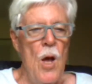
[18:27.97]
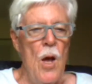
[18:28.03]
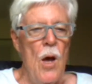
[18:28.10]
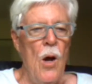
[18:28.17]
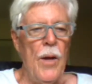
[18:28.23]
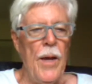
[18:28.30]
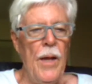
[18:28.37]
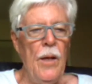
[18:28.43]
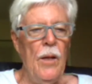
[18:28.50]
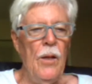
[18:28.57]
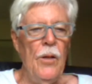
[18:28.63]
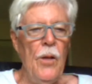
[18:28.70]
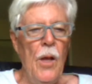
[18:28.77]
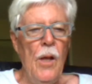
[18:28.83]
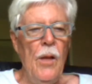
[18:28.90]
Okay.
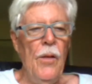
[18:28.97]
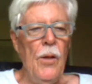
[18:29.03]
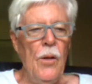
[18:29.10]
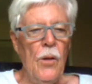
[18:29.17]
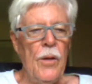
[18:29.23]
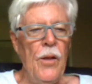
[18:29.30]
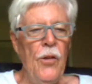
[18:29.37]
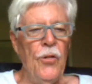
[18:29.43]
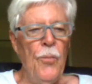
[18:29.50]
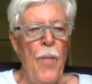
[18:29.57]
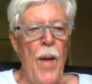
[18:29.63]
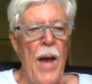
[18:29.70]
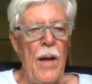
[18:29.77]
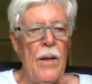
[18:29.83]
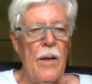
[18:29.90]
Okay. This
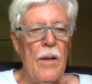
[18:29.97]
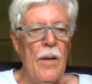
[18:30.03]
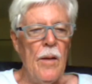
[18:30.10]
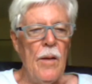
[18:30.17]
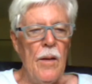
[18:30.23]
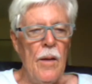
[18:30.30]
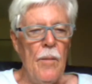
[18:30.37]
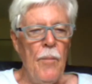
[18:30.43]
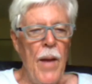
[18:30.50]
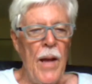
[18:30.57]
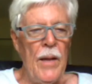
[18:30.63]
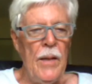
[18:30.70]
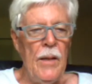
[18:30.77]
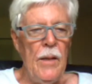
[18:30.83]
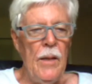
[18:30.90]

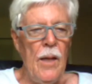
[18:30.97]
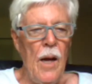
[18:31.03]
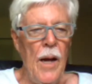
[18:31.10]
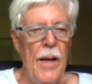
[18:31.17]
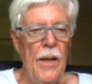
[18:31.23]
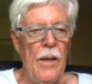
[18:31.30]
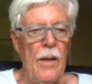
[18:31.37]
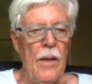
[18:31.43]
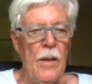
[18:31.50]
Matty Hike